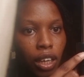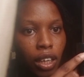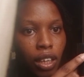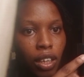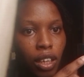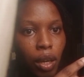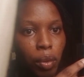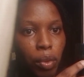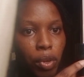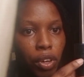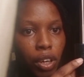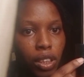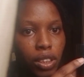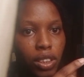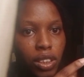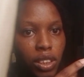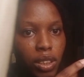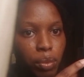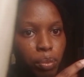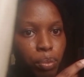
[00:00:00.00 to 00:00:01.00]
camera
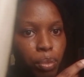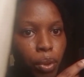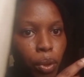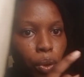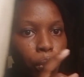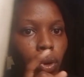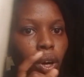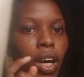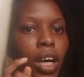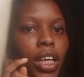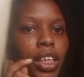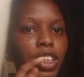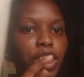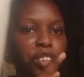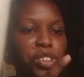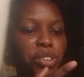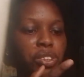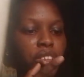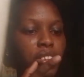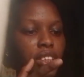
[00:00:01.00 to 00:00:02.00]
symbol. It
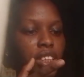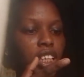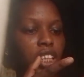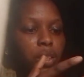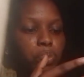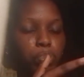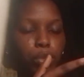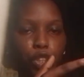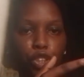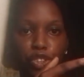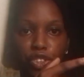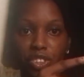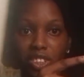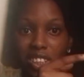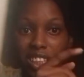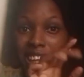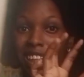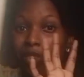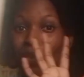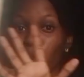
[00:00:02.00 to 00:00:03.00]
is used to take
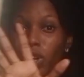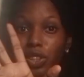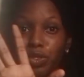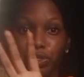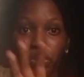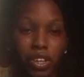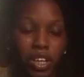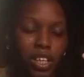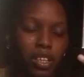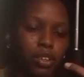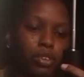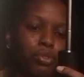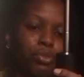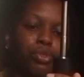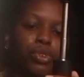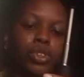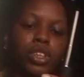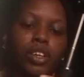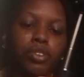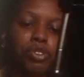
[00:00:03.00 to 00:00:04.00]
pictures, and it works for any
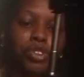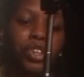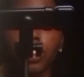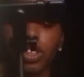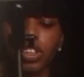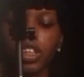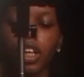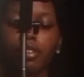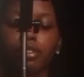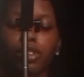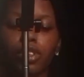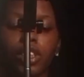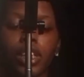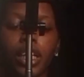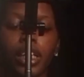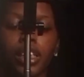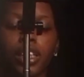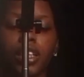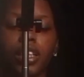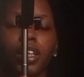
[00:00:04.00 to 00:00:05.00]
phone. You just have to
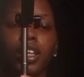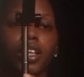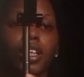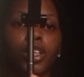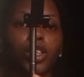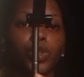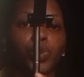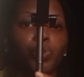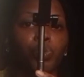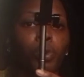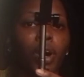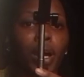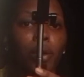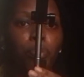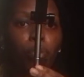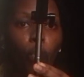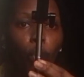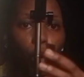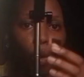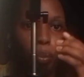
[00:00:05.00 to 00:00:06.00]
like
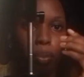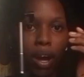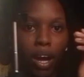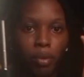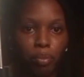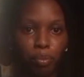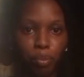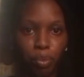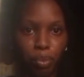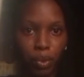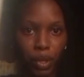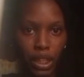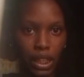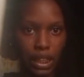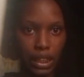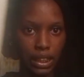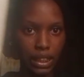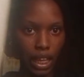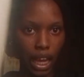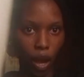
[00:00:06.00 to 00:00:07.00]
swipe up and bring
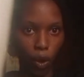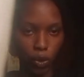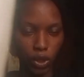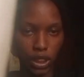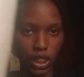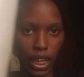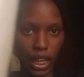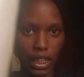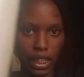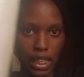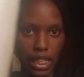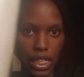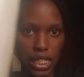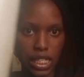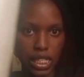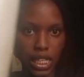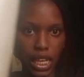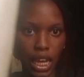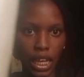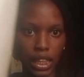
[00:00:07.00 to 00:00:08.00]
it out like
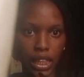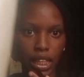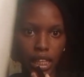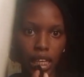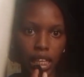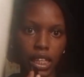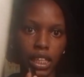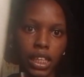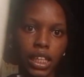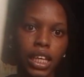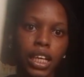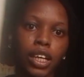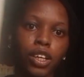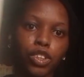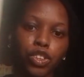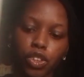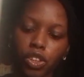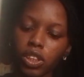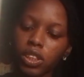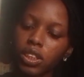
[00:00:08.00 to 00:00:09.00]
this, and then
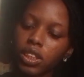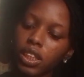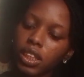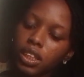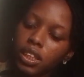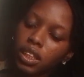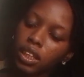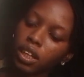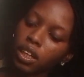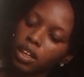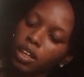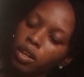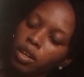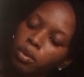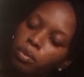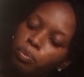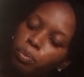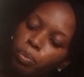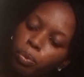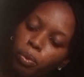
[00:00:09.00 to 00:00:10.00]
just
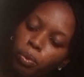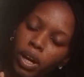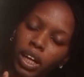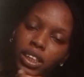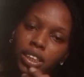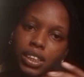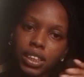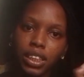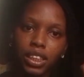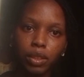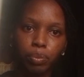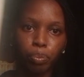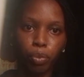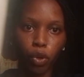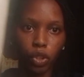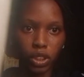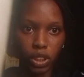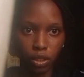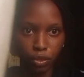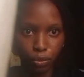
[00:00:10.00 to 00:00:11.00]
press this
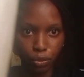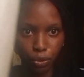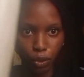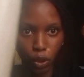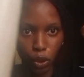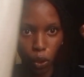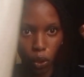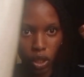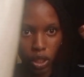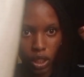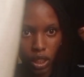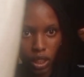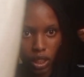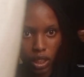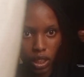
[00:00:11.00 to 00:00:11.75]
button for long,